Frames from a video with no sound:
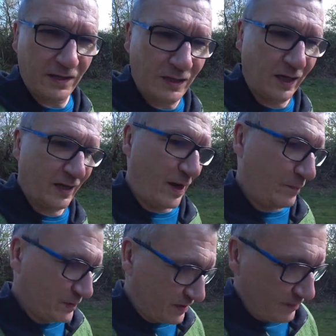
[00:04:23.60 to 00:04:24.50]
editing
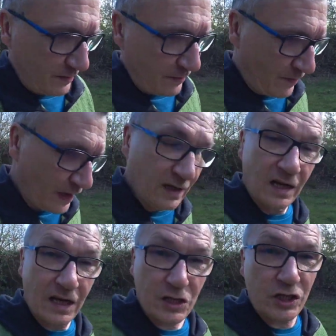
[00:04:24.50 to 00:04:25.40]
apps.
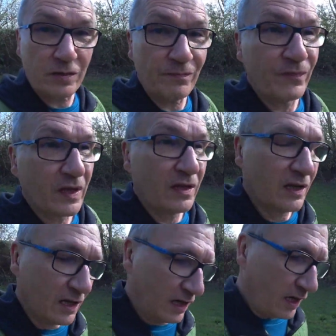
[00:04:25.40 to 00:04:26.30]
Last year
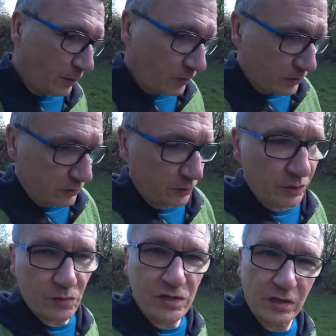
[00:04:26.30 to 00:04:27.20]
I wanted
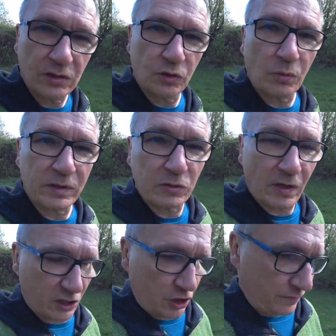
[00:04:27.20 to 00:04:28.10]
to use Adobe
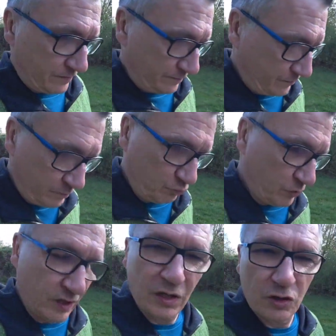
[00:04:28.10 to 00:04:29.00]
Rush
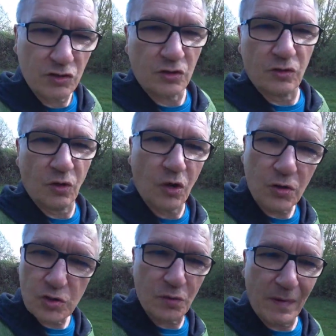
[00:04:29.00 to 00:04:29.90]
it's an
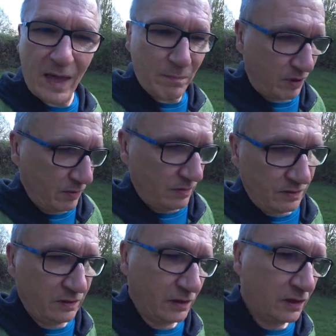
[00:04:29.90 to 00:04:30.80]
awesome app.
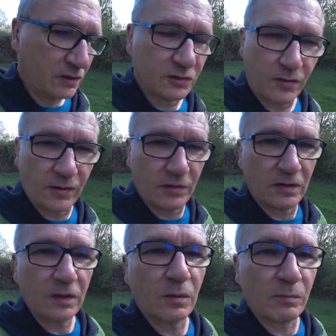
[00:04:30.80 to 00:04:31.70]
It's
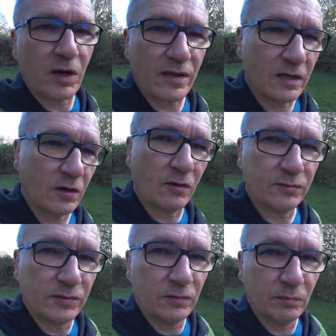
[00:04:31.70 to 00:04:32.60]
the little brother
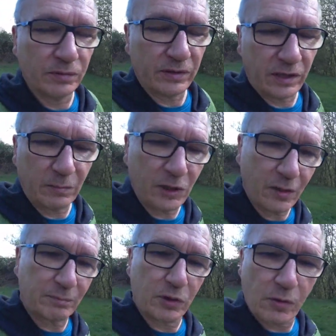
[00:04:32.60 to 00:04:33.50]
of
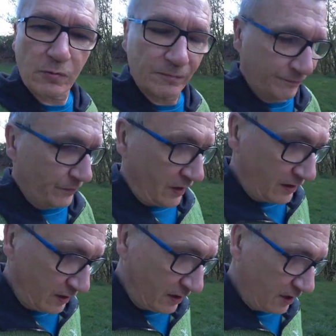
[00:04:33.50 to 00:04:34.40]
Premiere Pro
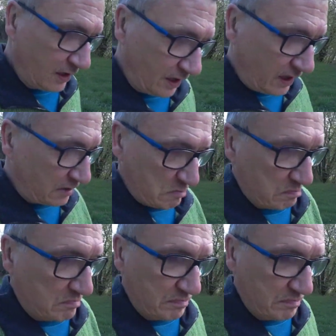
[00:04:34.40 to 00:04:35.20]
and